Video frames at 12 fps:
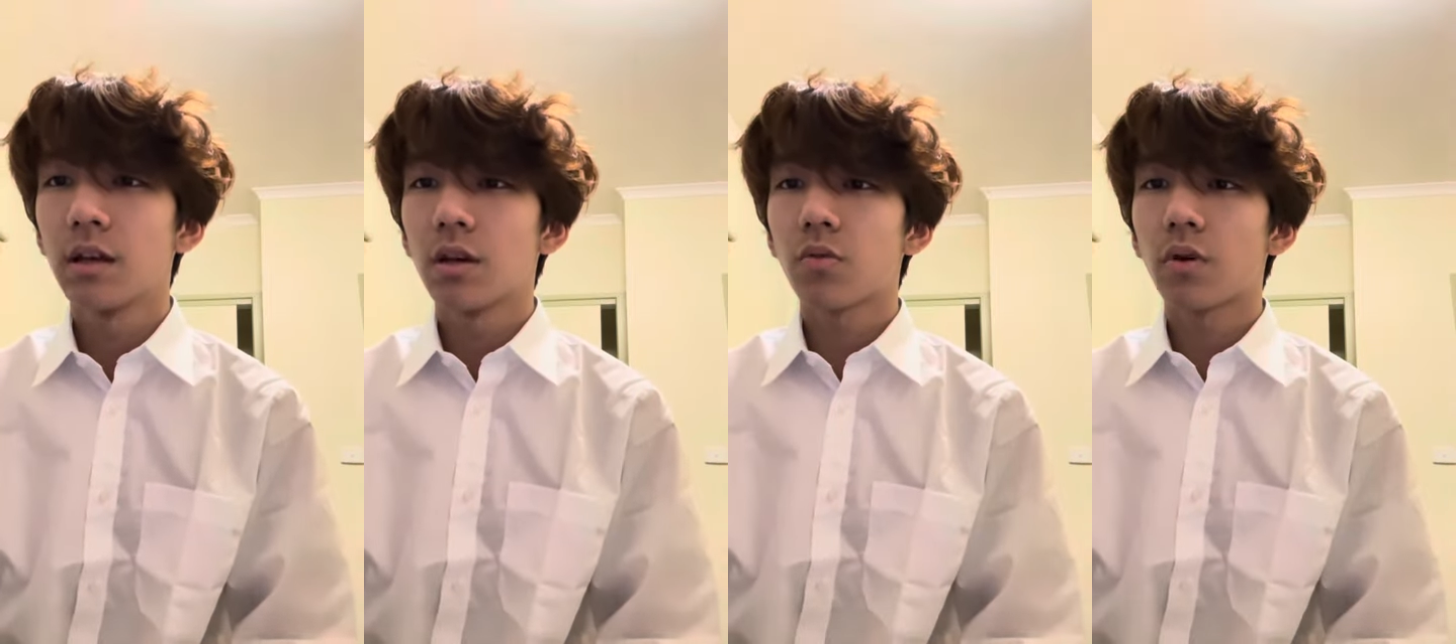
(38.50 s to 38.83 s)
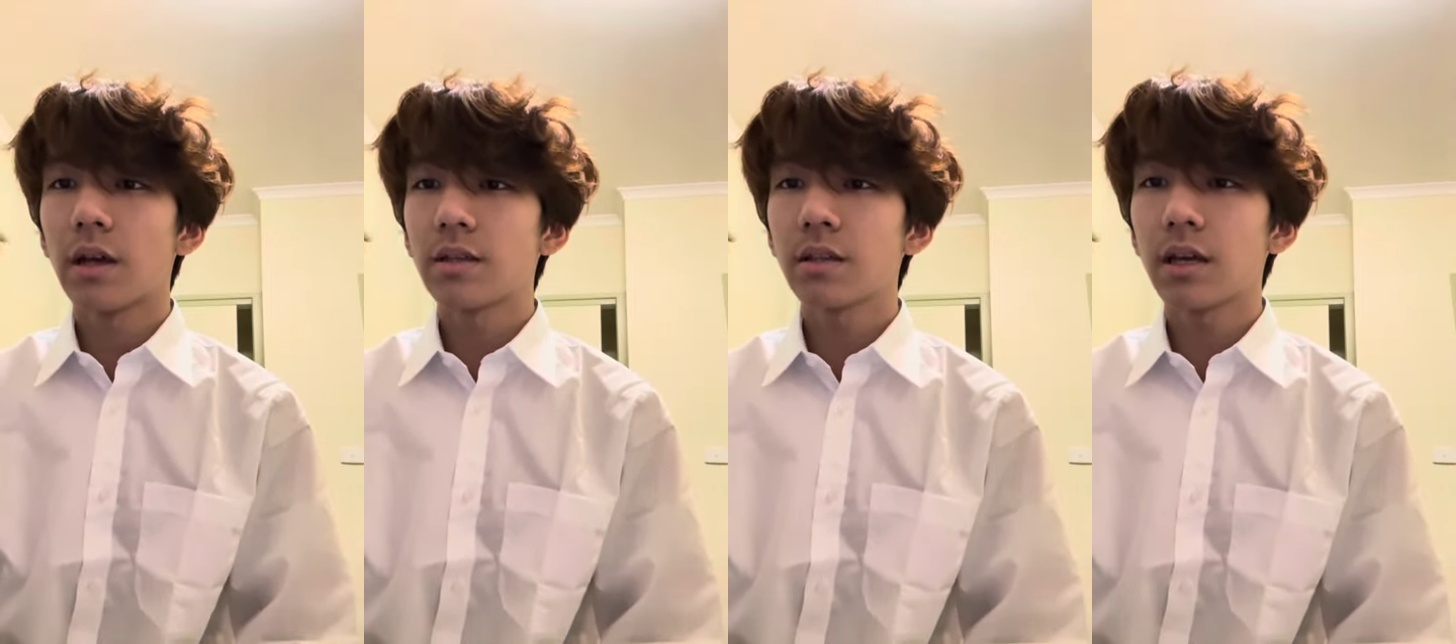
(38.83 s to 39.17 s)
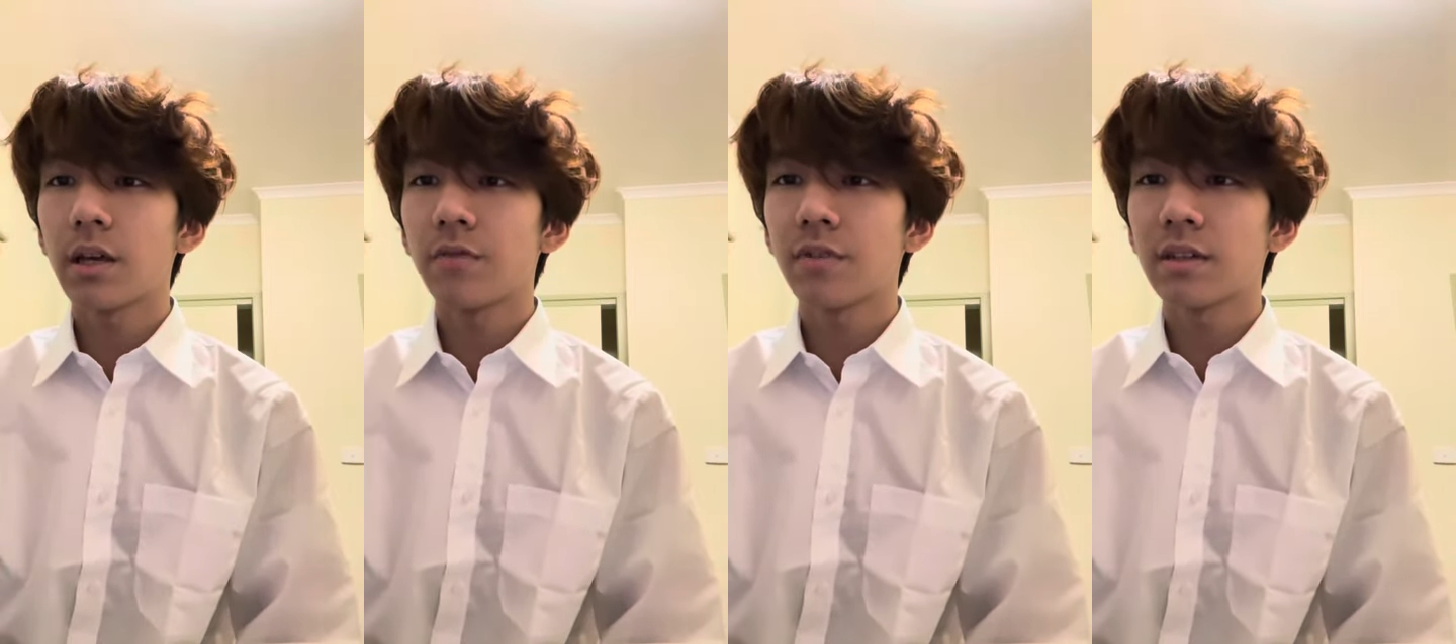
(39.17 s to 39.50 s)
Grant
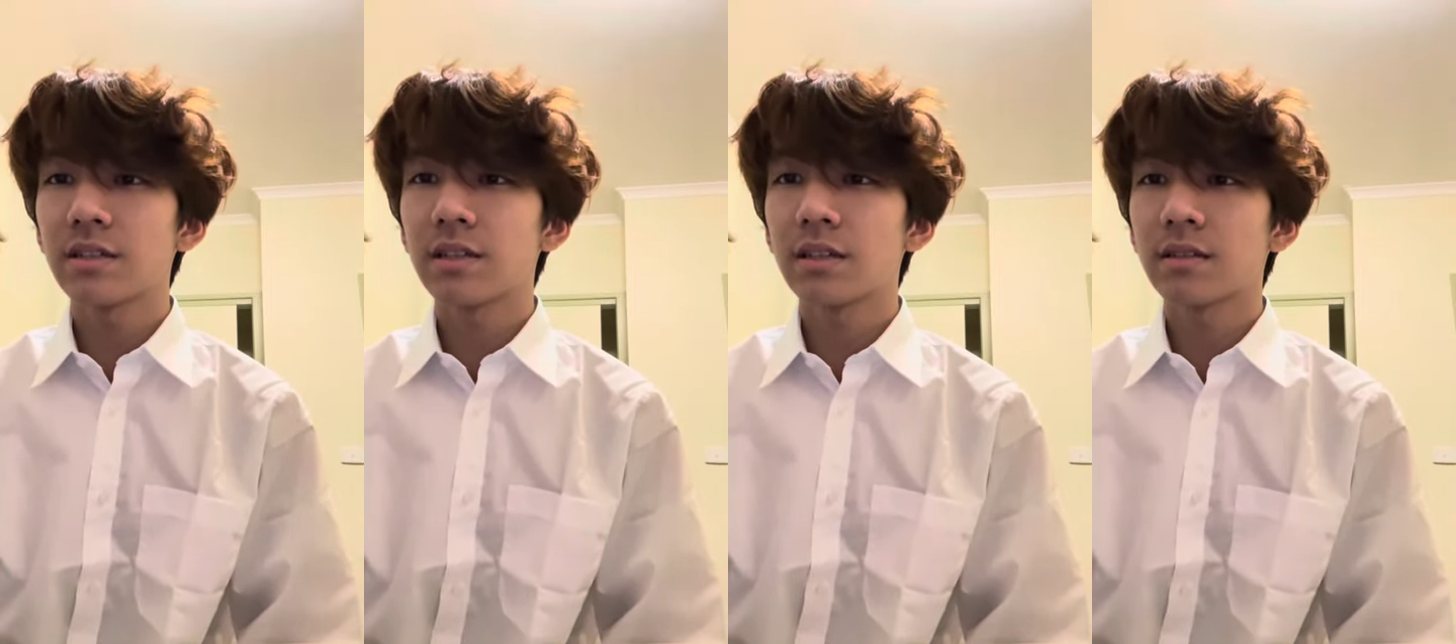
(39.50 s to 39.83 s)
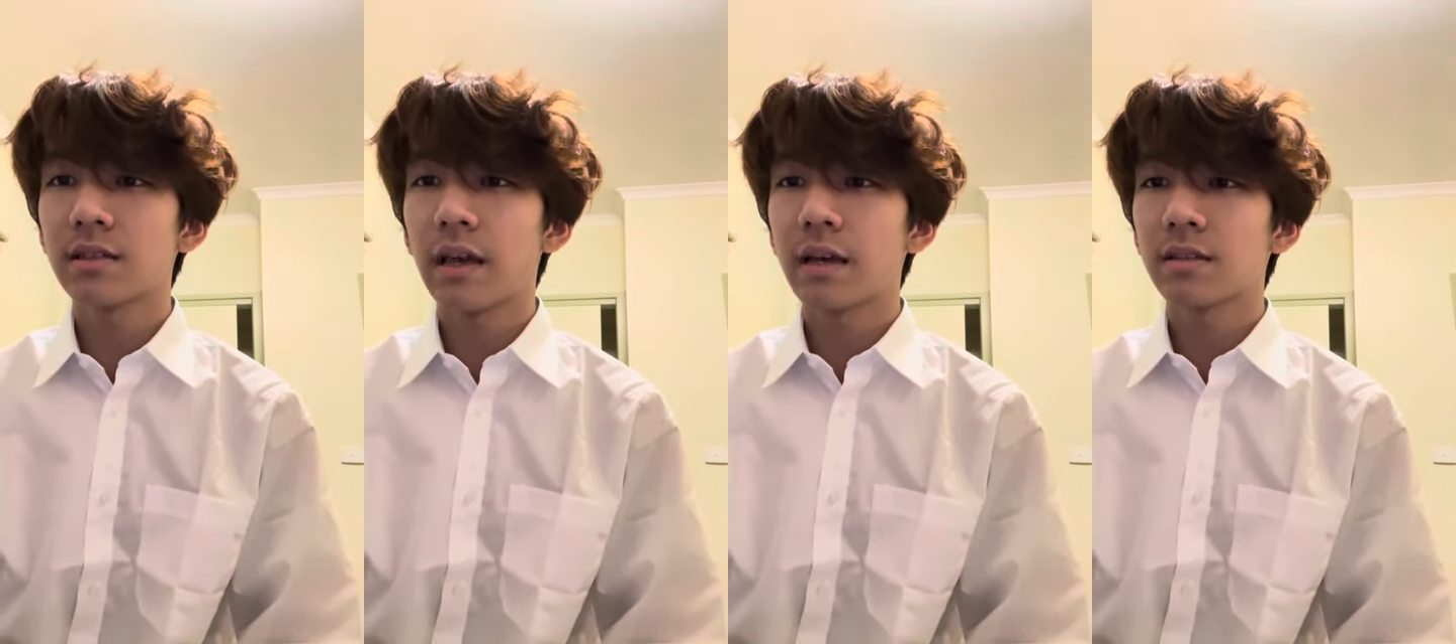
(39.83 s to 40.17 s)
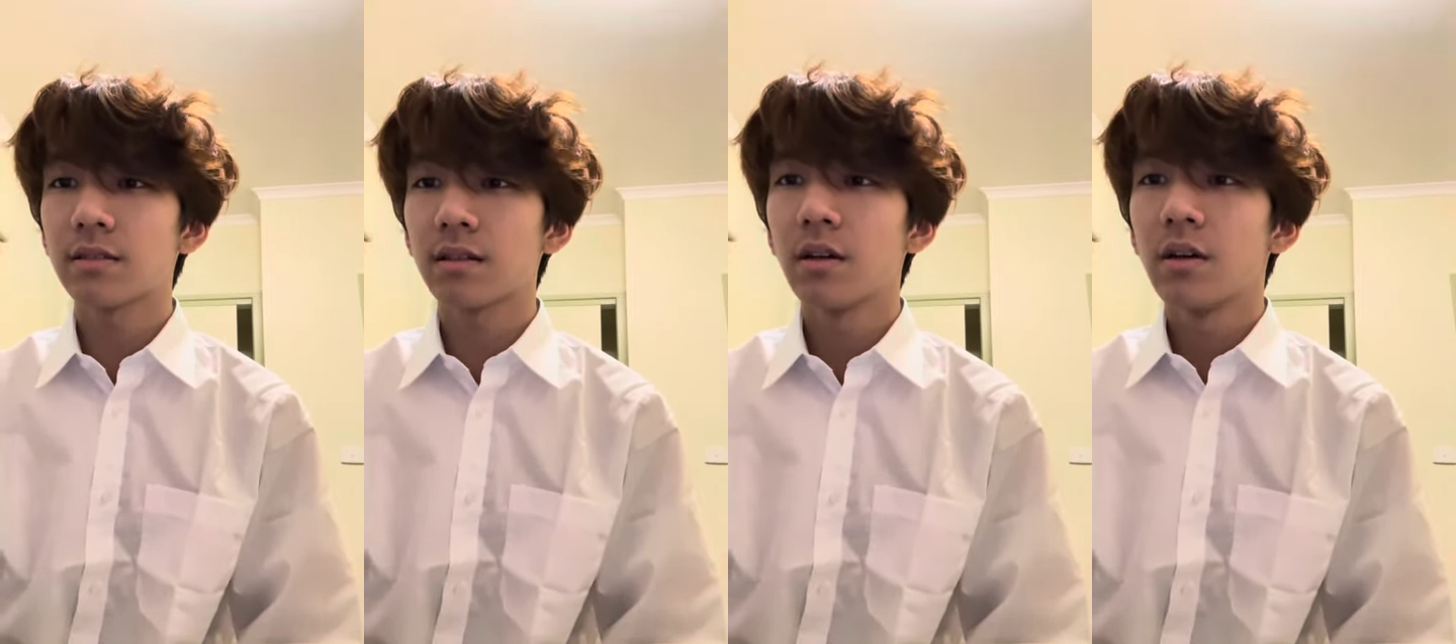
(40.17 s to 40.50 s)
emphasizes
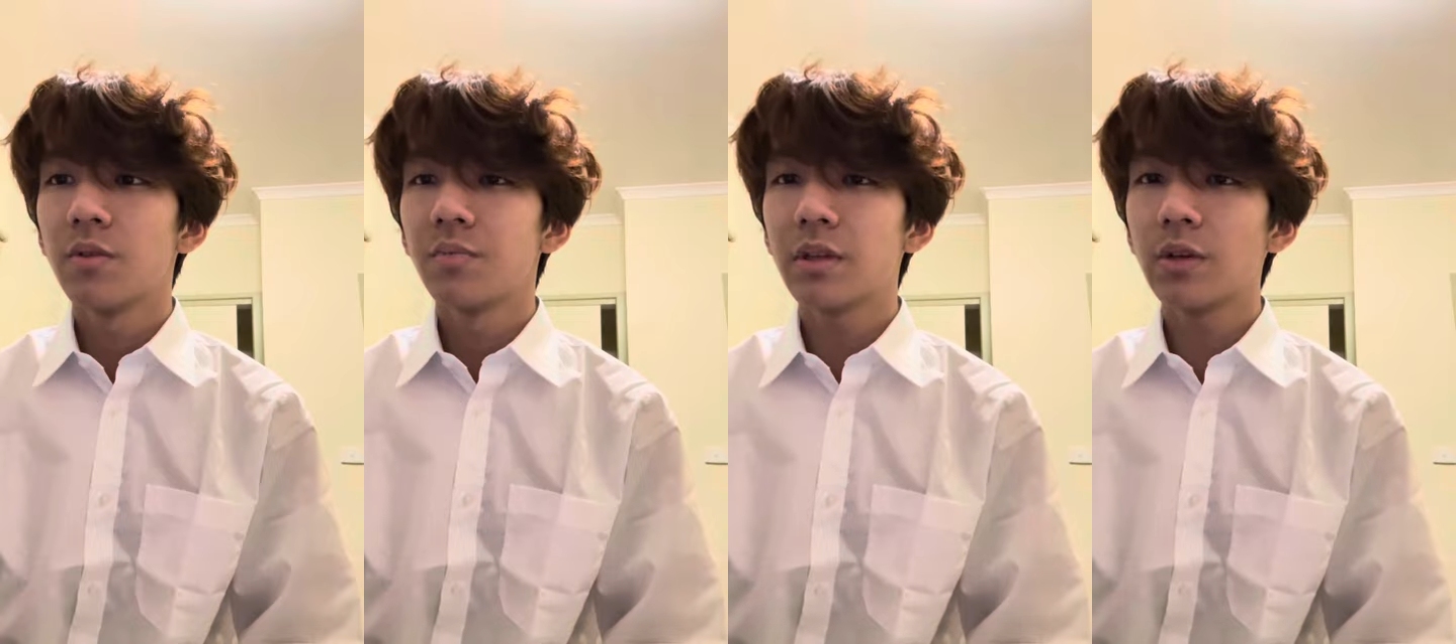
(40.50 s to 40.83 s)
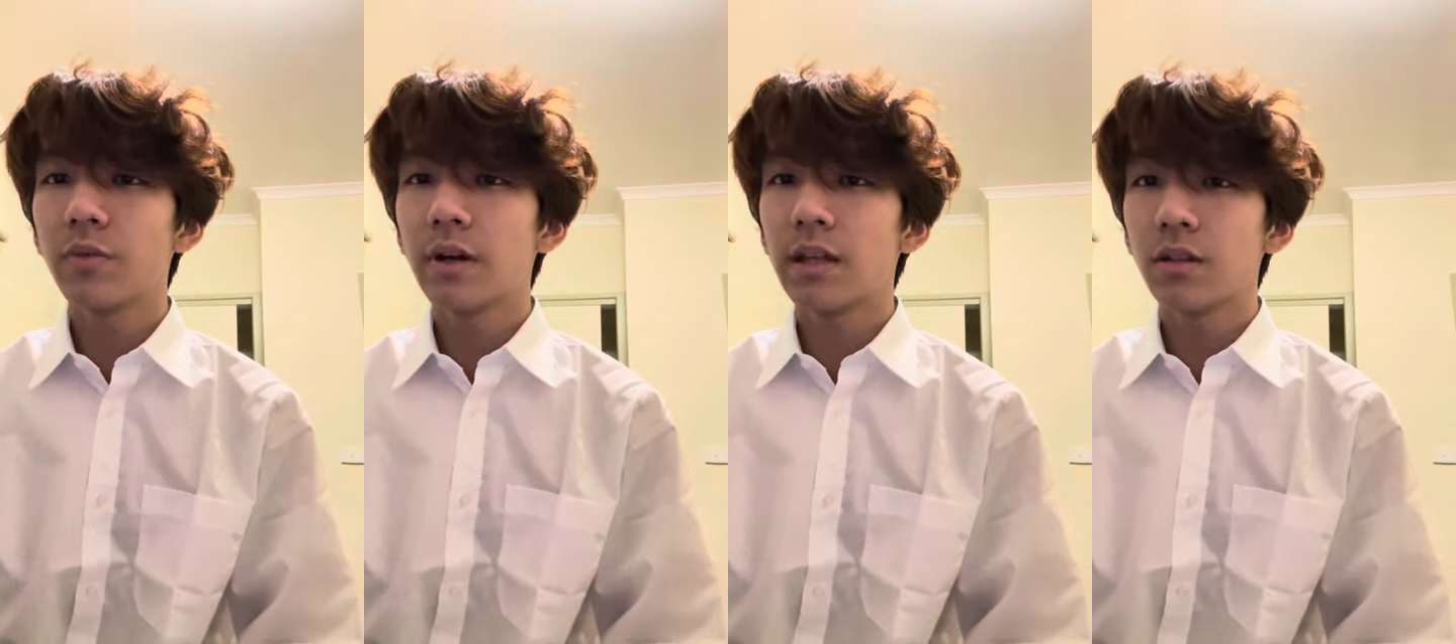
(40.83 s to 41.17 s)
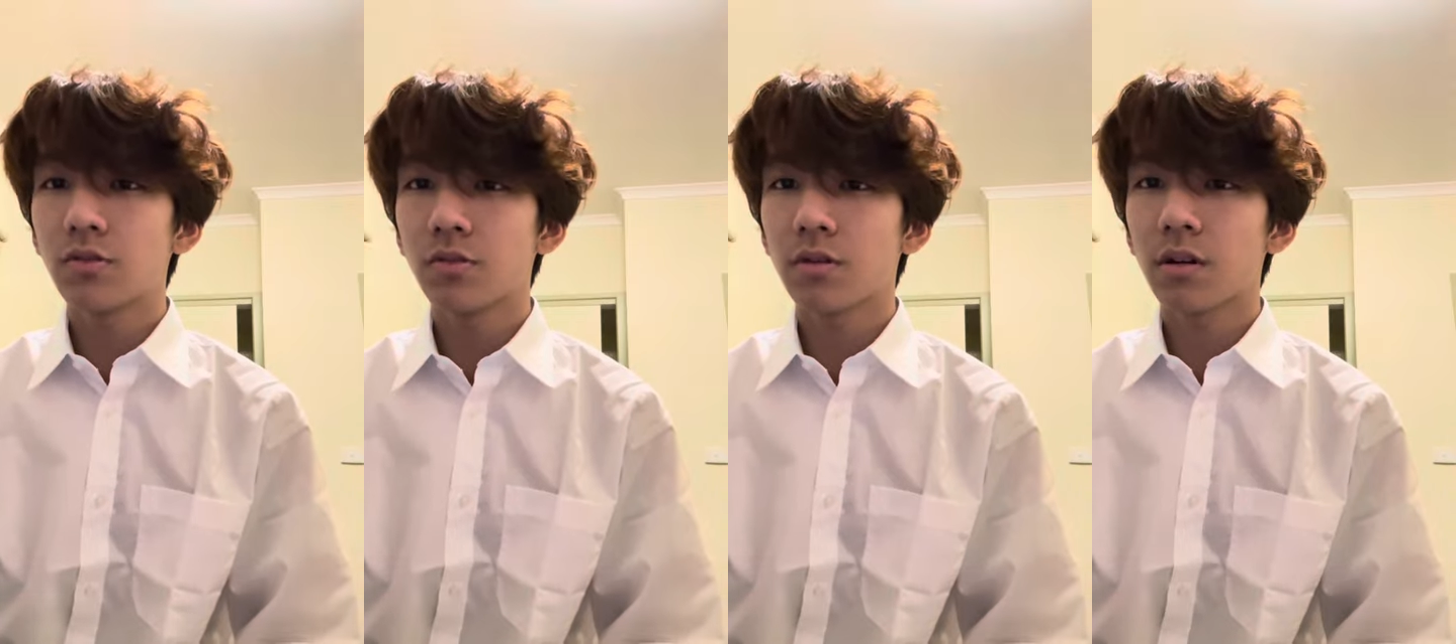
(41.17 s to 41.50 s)
that being
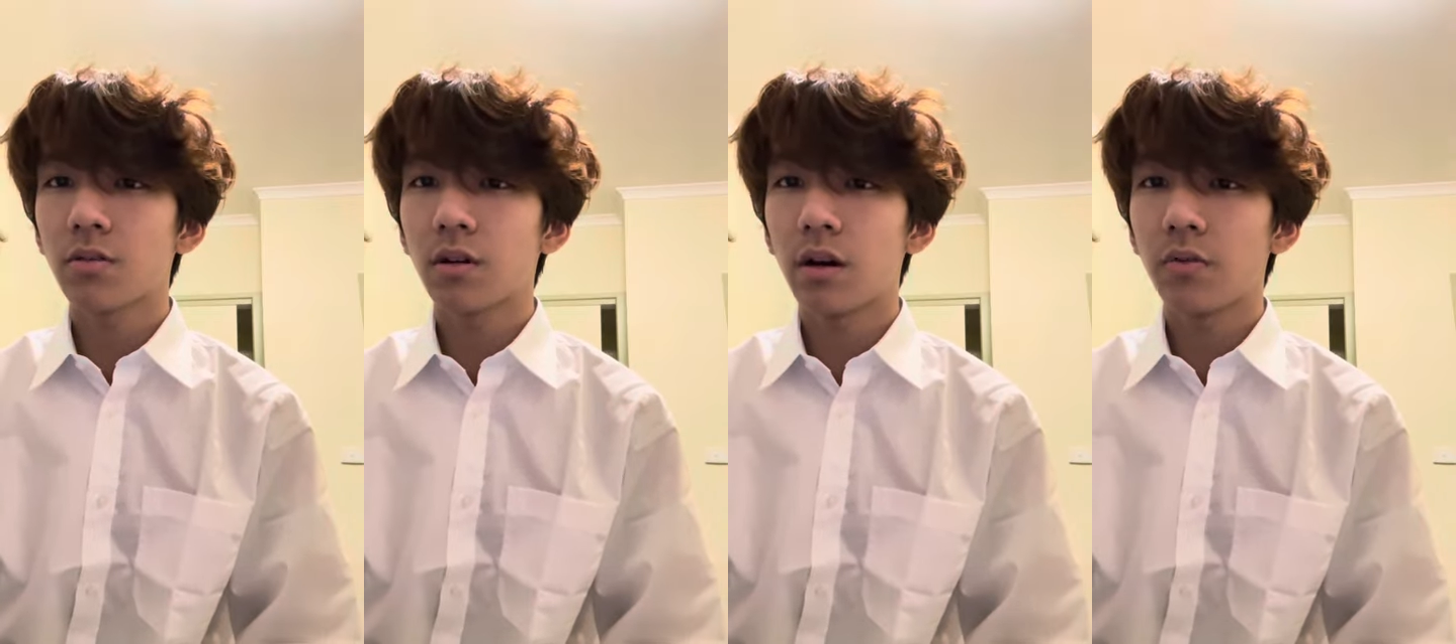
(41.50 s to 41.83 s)
willing to uh,